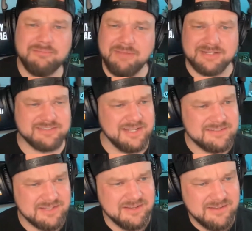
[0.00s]
Makes
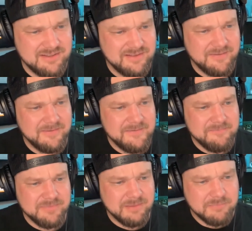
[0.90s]
sense.
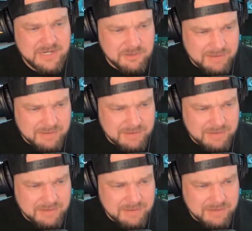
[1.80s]
But here